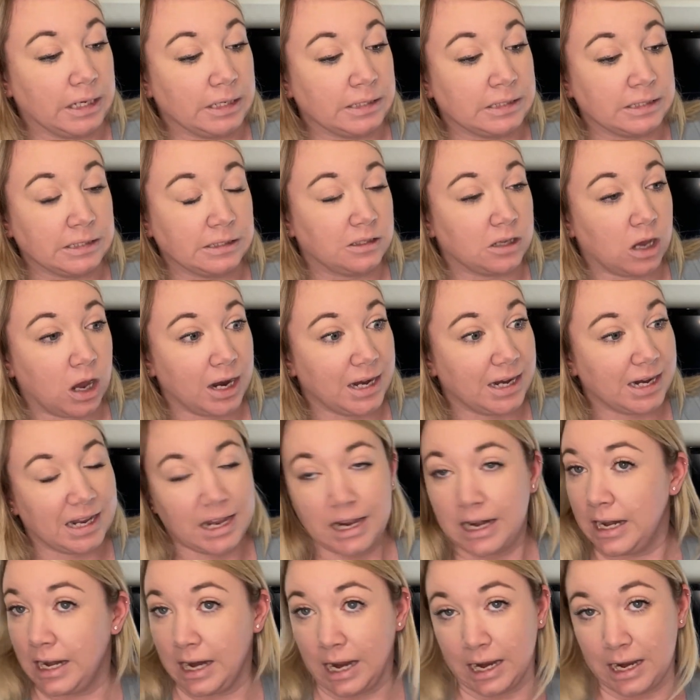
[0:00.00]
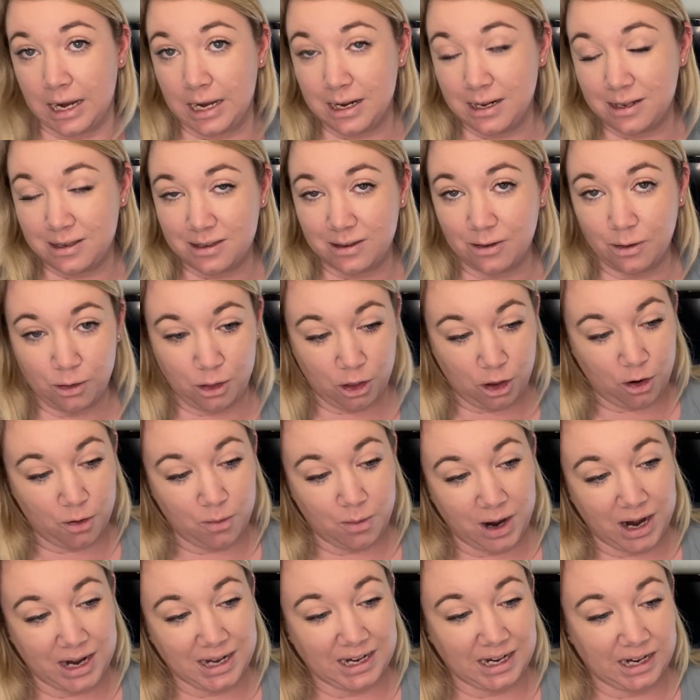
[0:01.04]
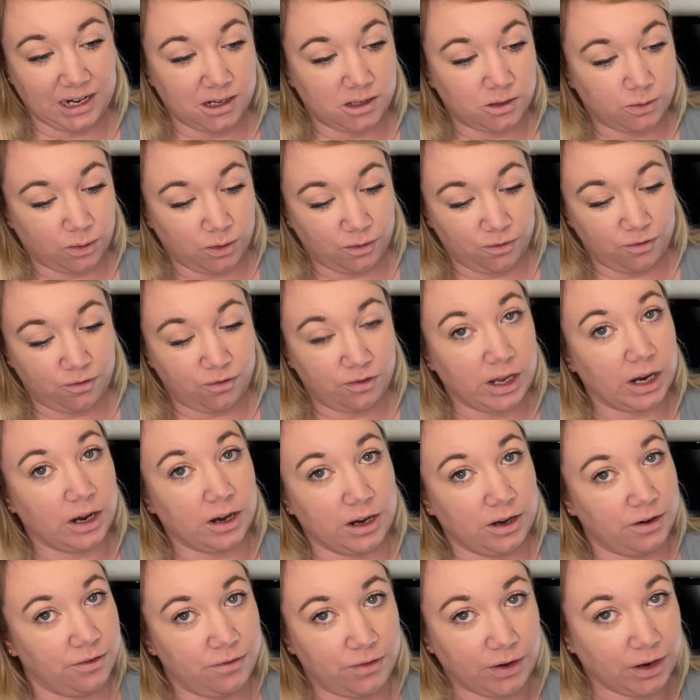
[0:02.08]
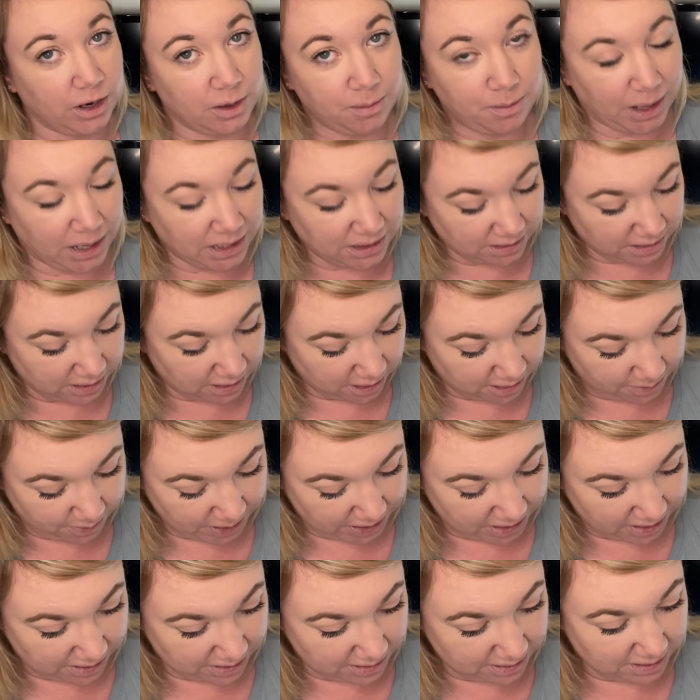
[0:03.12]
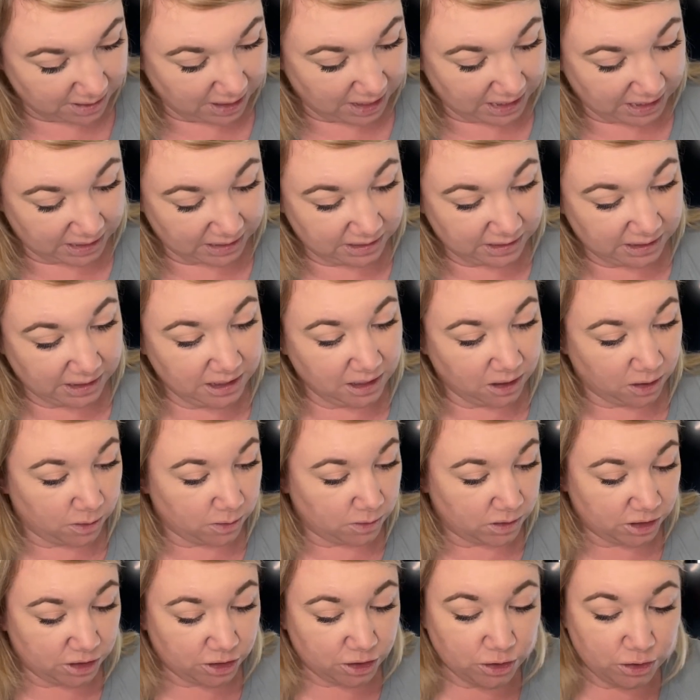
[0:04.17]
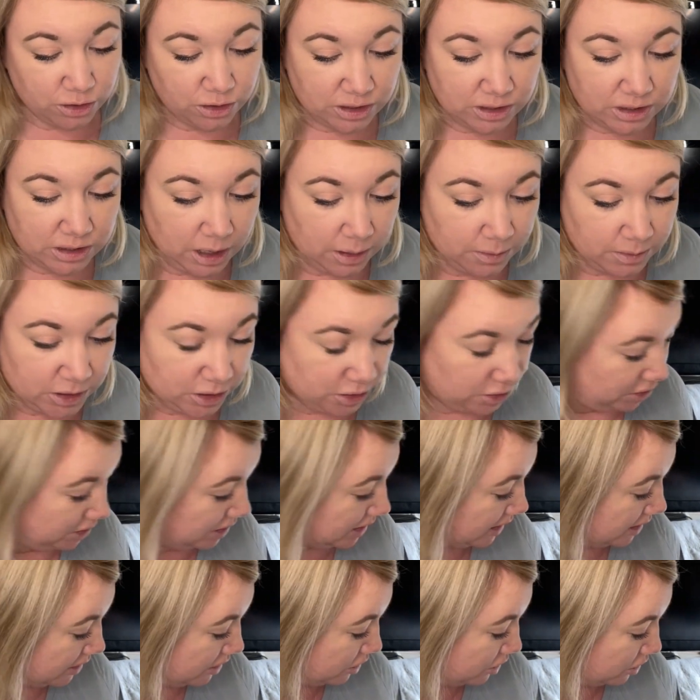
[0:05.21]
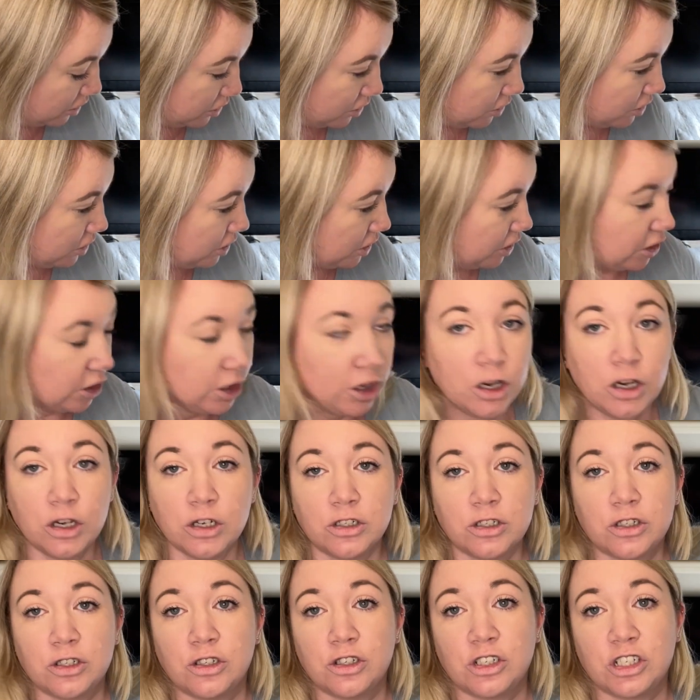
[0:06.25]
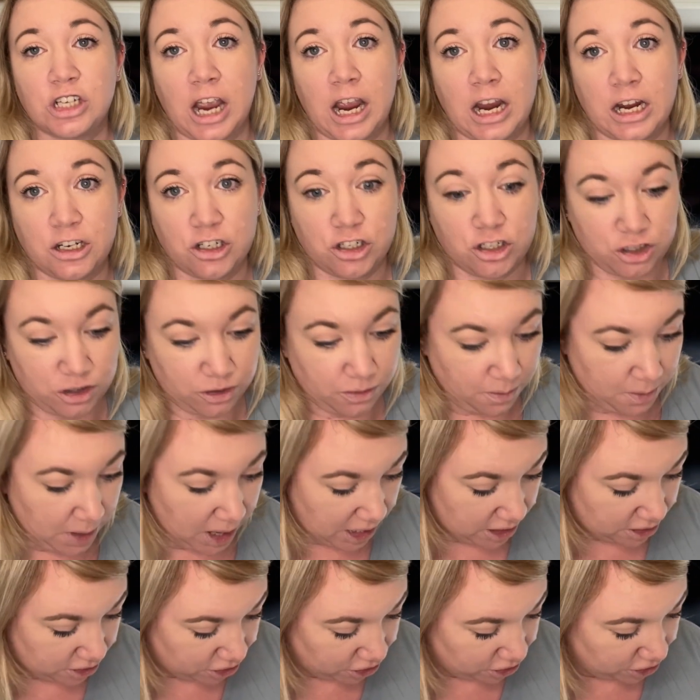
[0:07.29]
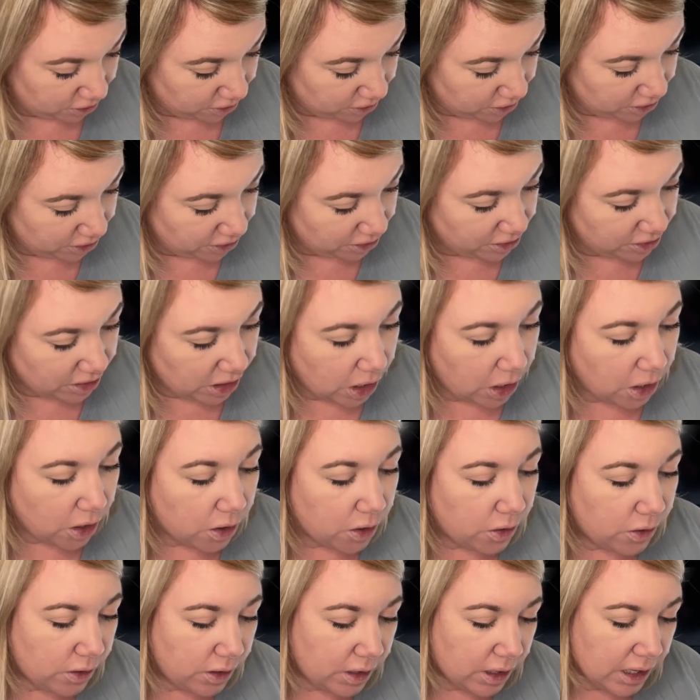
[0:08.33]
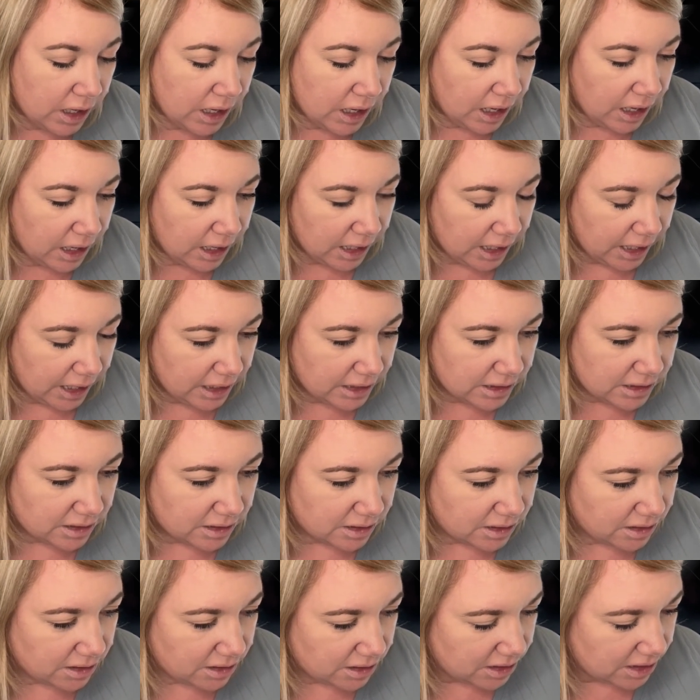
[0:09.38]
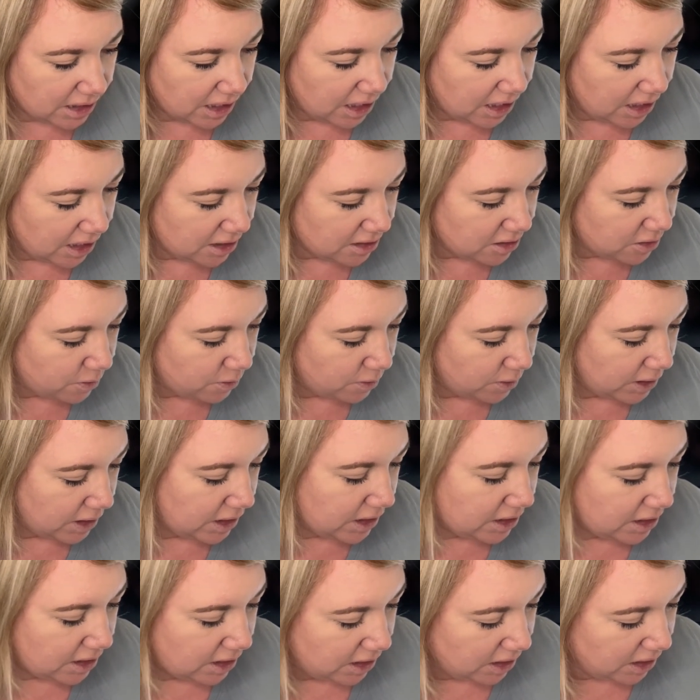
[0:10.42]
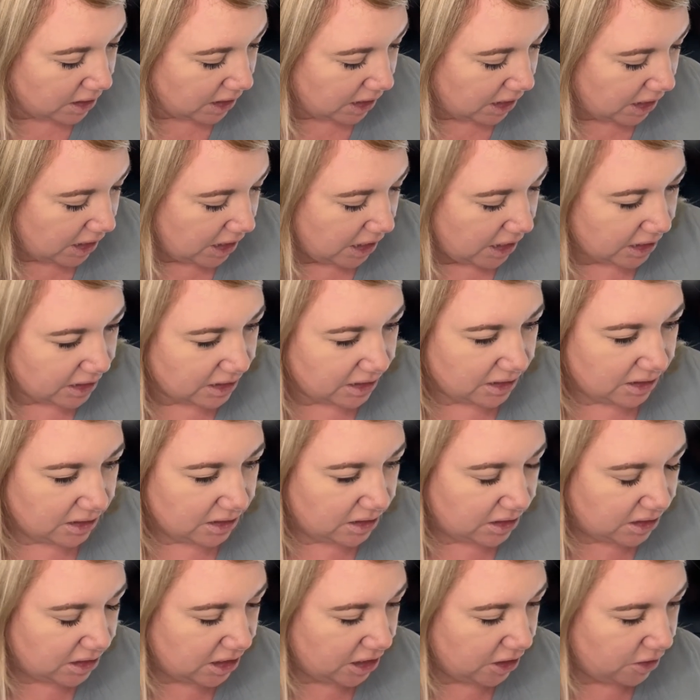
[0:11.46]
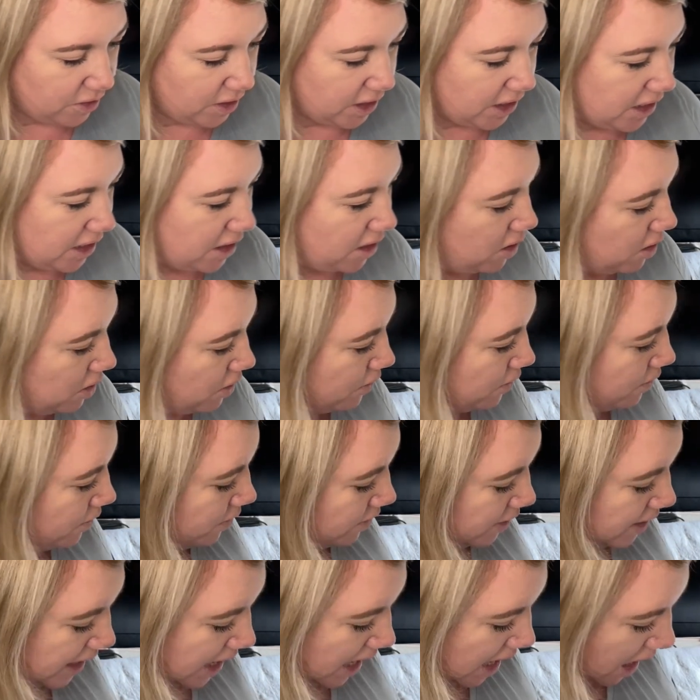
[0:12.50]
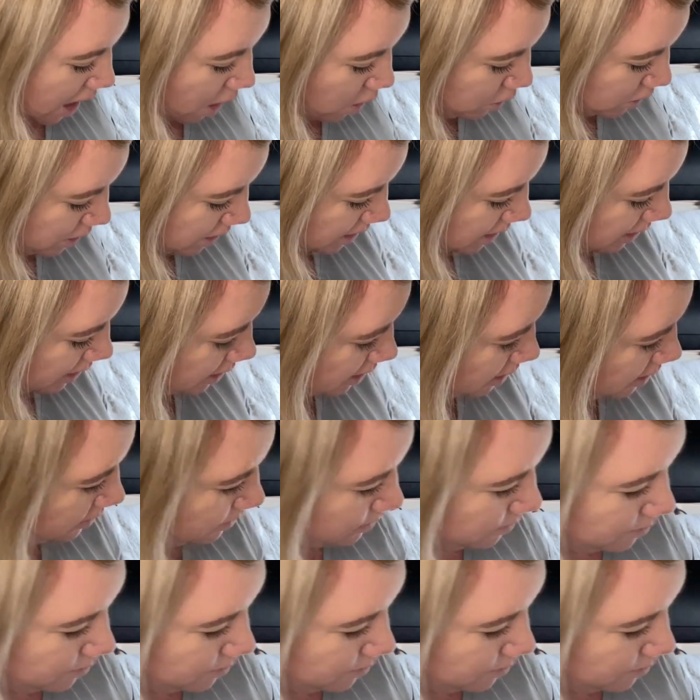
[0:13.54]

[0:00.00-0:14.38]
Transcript: designing needs, although my needs were very, very basic, because like I said, I'm too scared to change much. So let's start with the exterior of the house,